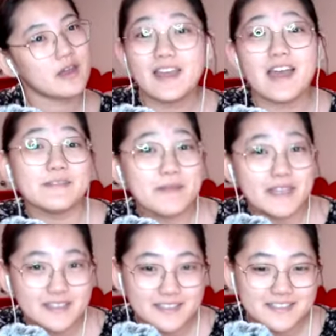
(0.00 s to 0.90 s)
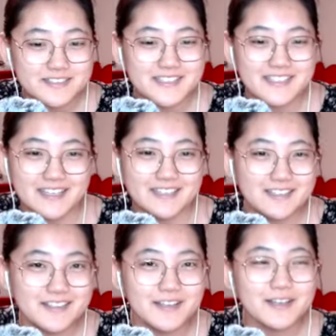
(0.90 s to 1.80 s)
And many years
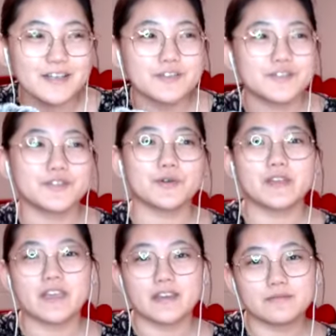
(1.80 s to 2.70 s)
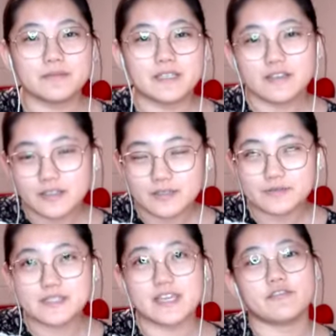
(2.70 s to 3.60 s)
later, Songyan
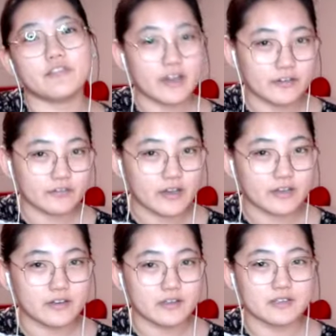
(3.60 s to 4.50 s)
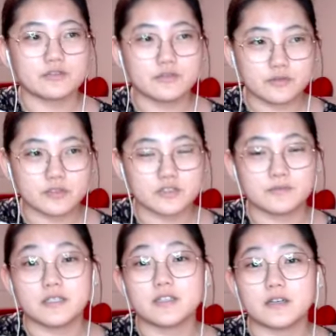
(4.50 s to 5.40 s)
becomes a firefighter and Suchin
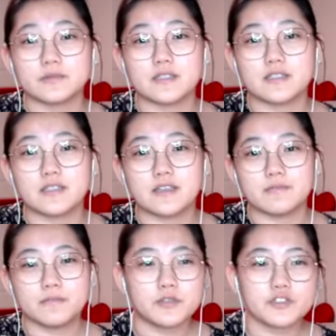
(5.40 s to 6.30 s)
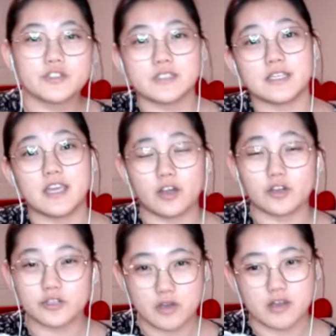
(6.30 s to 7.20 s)
becomes an emergency
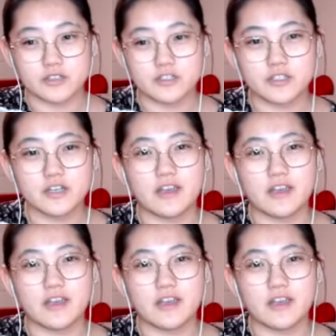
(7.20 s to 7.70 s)
care doctor,